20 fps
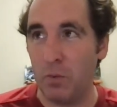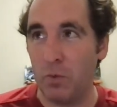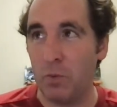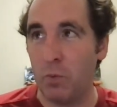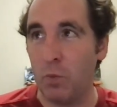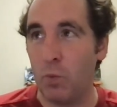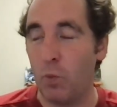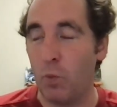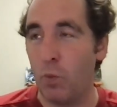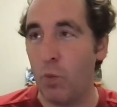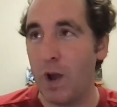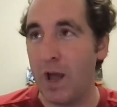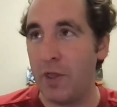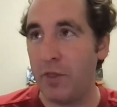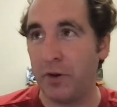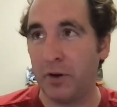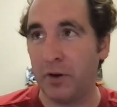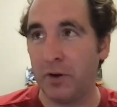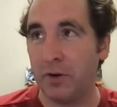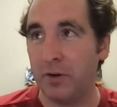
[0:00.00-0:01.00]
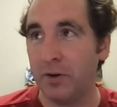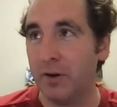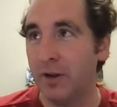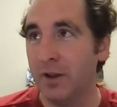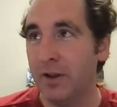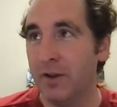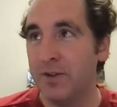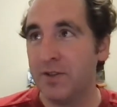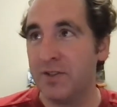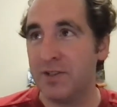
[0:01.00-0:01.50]
whether
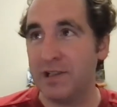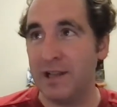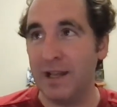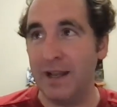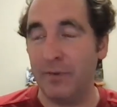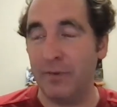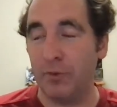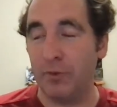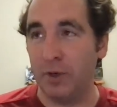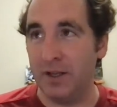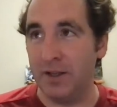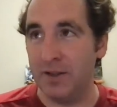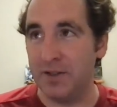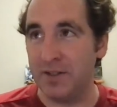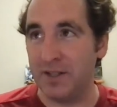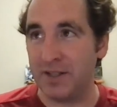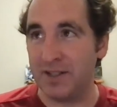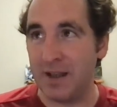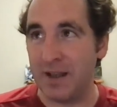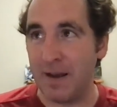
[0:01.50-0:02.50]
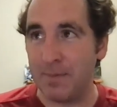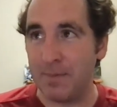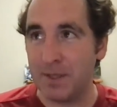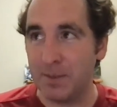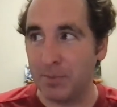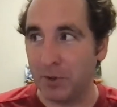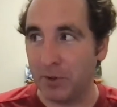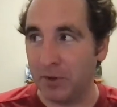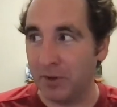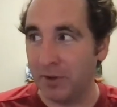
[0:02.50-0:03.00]
slavery is
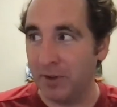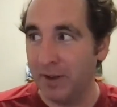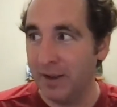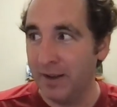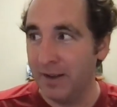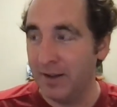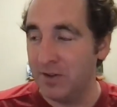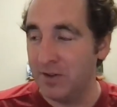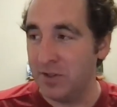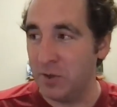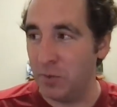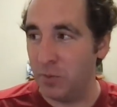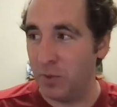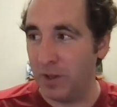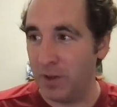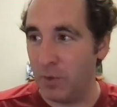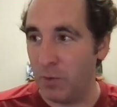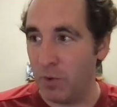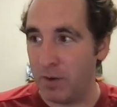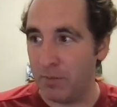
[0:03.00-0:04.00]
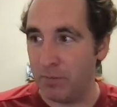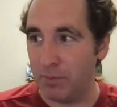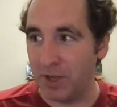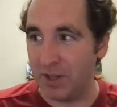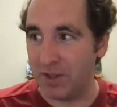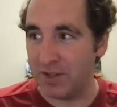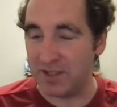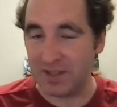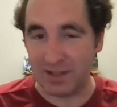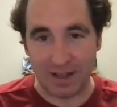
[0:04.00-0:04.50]
acceptable, do you really want to bring
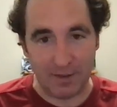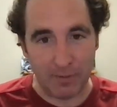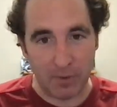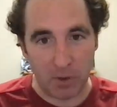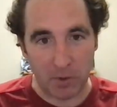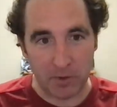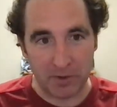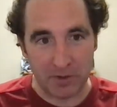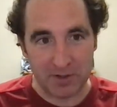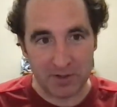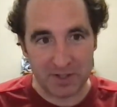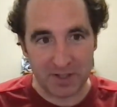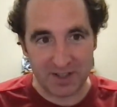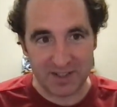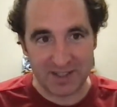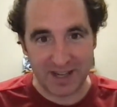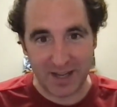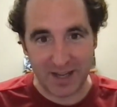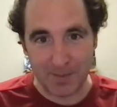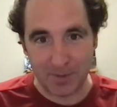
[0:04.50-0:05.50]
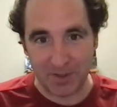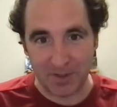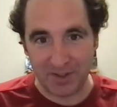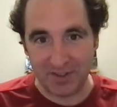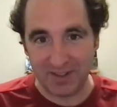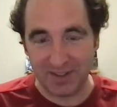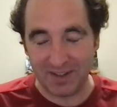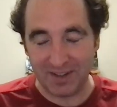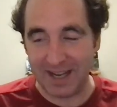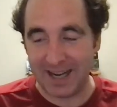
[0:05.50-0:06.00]
the slaveholders to the
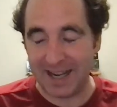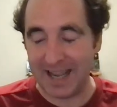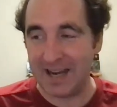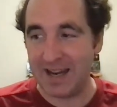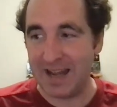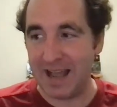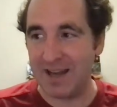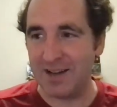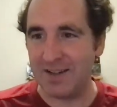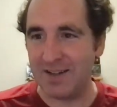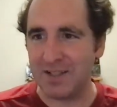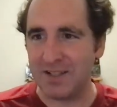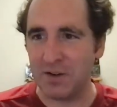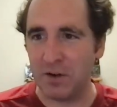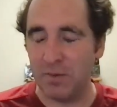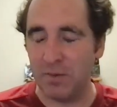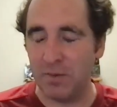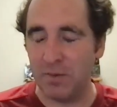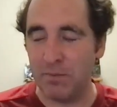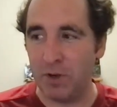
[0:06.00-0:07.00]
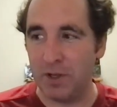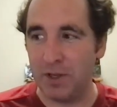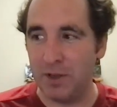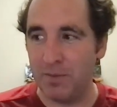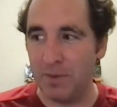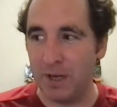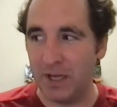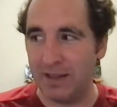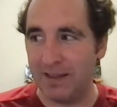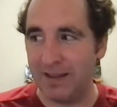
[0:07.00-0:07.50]
table? Like at a certain point,
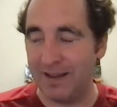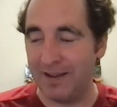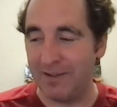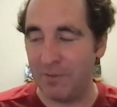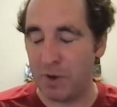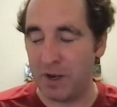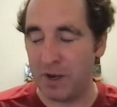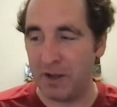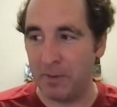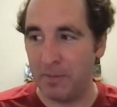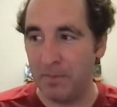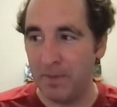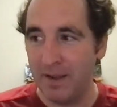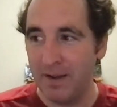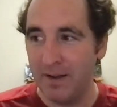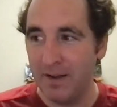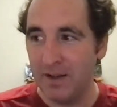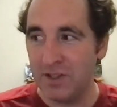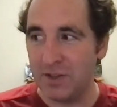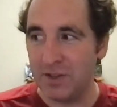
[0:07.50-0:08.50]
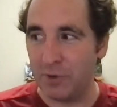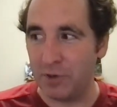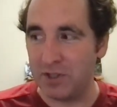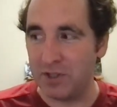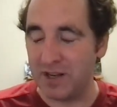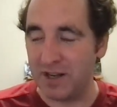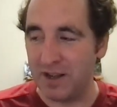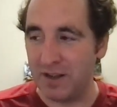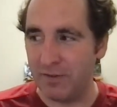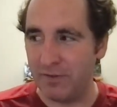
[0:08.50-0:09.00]
you might think, well,
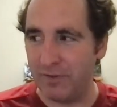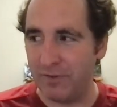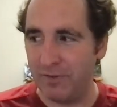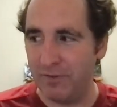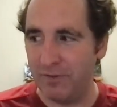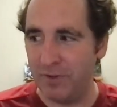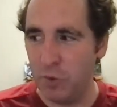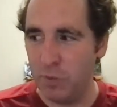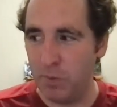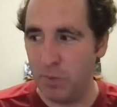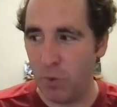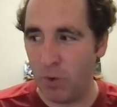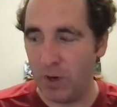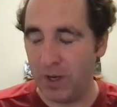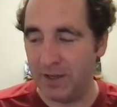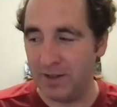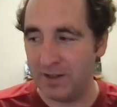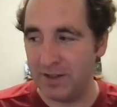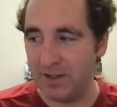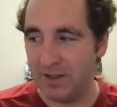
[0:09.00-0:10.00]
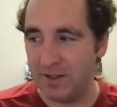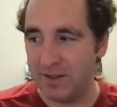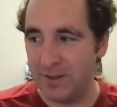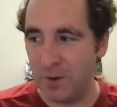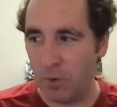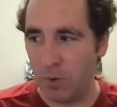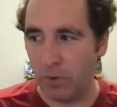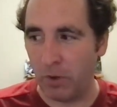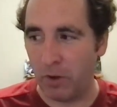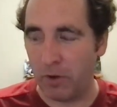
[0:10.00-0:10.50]
diversity of viewpoint is
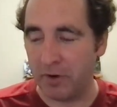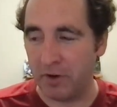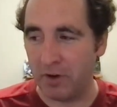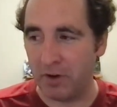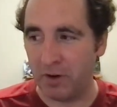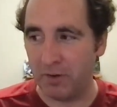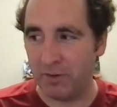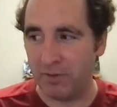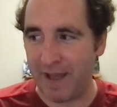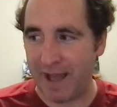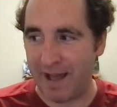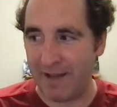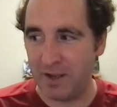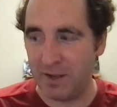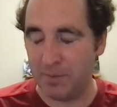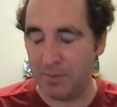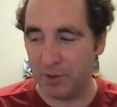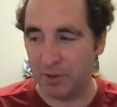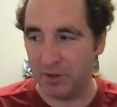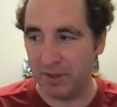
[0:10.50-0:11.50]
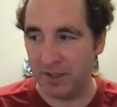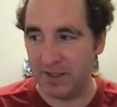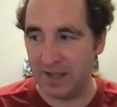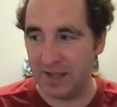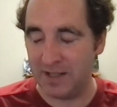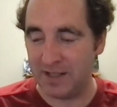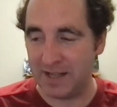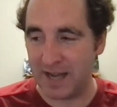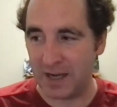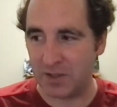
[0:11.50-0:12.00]
no longer valuable.
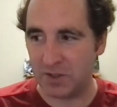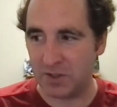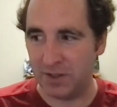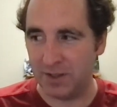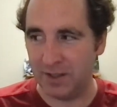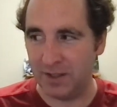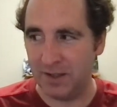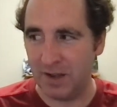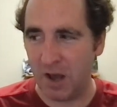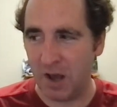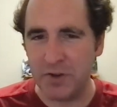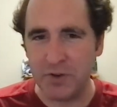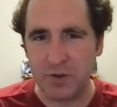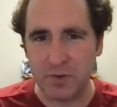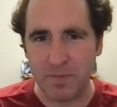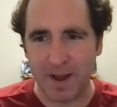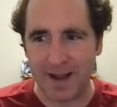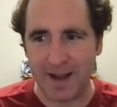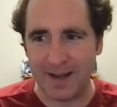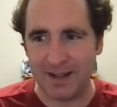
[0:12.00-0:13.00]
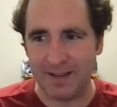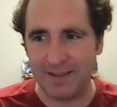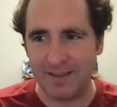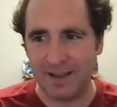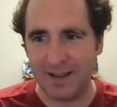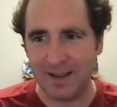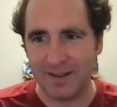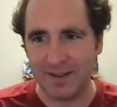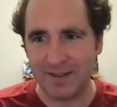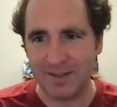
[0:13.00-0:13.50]
It's actually undermining
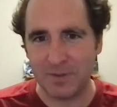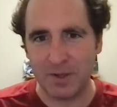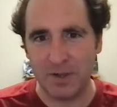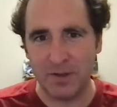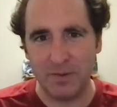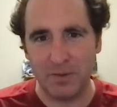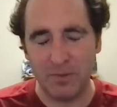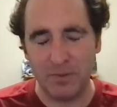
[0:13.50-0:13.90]
things. But